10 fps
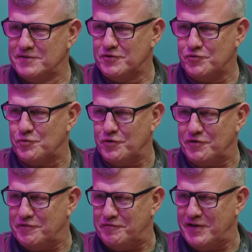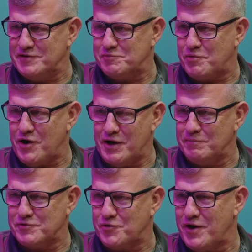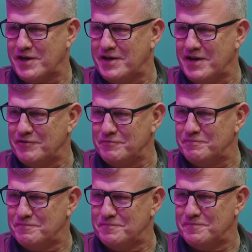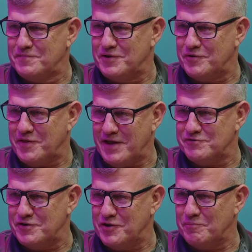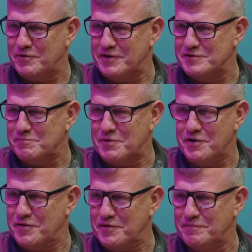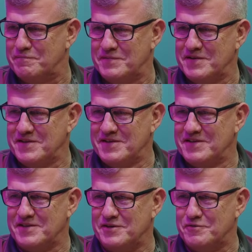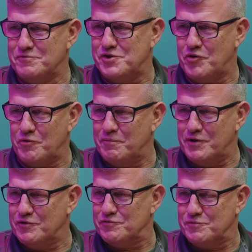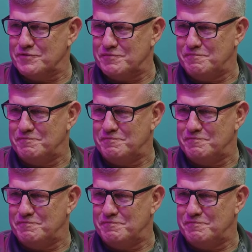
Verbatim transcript: those weren't defense primes cranking out, you know, a thousand airplanes a month, and you know, General Mills was,